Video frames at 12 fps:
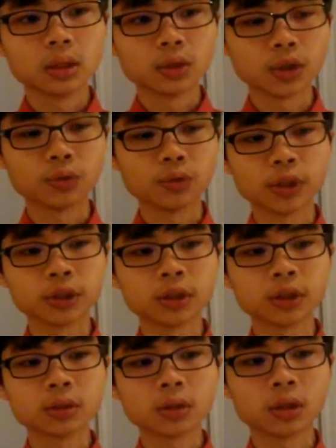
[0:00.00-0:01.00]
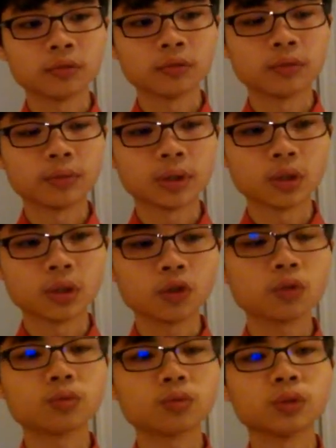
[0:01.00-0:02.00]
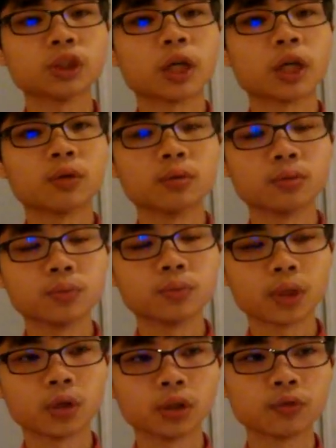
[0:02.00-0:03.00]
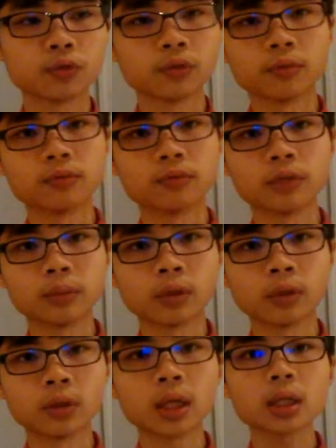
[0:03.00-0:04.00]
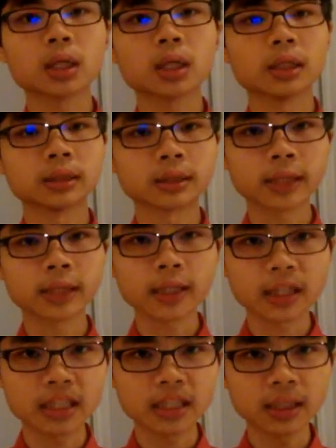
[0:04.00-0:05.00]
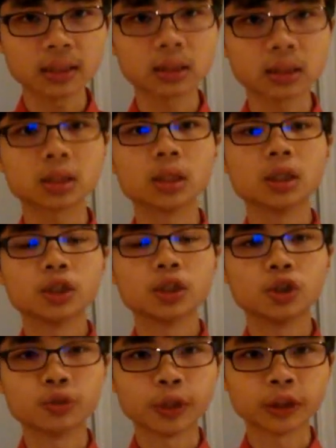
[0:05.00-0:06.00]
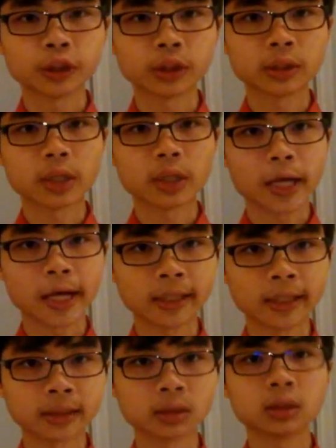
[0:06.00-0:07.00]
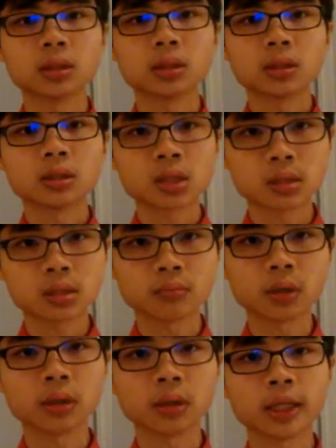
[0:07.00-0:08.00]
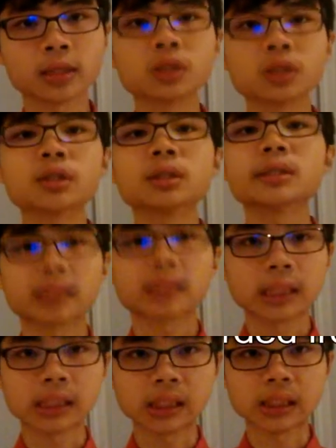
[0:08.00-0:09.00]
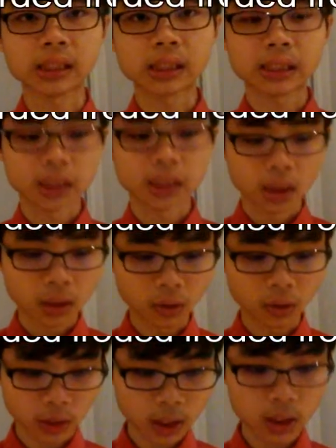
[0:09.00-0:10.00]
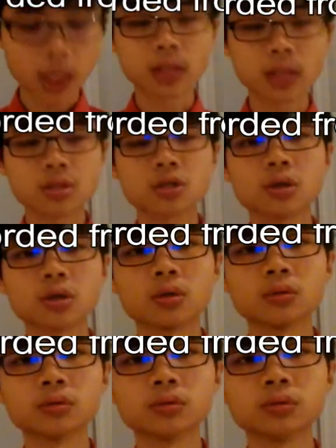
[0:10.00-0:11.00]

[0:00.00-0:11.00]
duration of the video, which I recorded from Filmora, and I set it duration as small letter T. Okay, and so